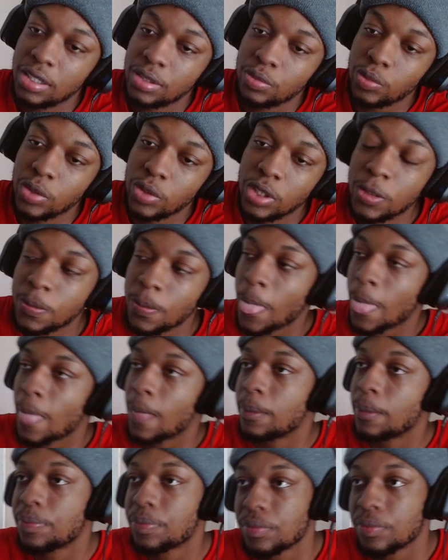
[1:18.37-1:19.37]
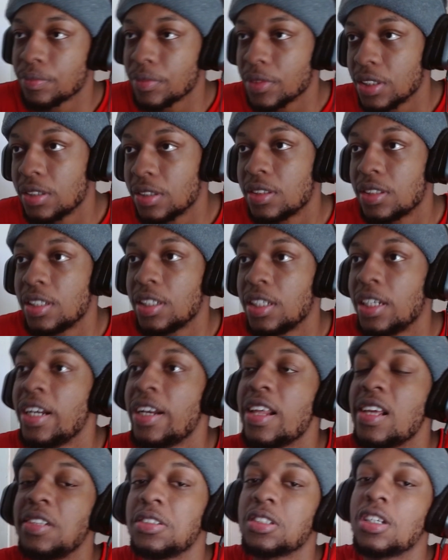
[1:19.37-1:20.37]
Well, it
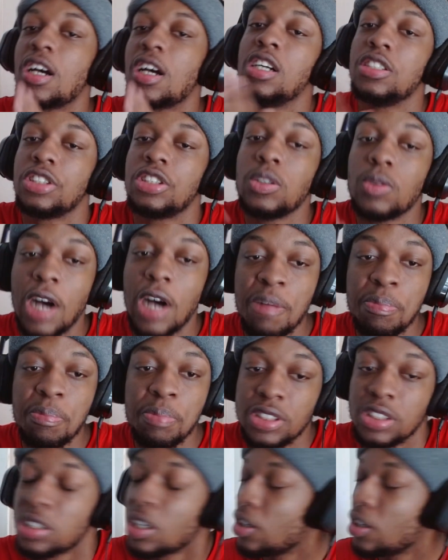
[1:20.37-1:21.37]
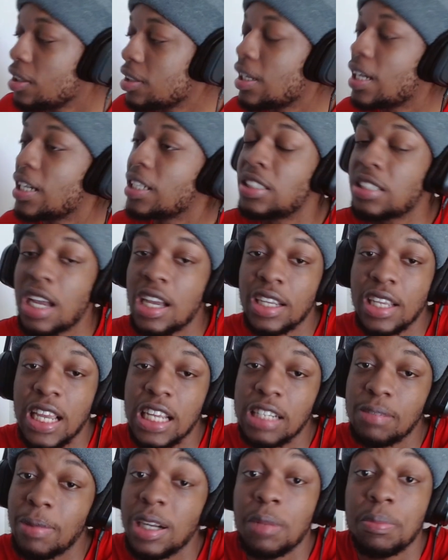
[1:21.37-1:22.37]
is called Too Oppy, so it look like Sha Ek
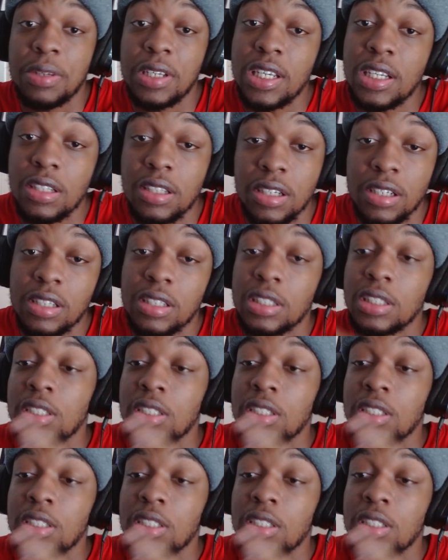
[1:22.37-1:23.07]
about to be either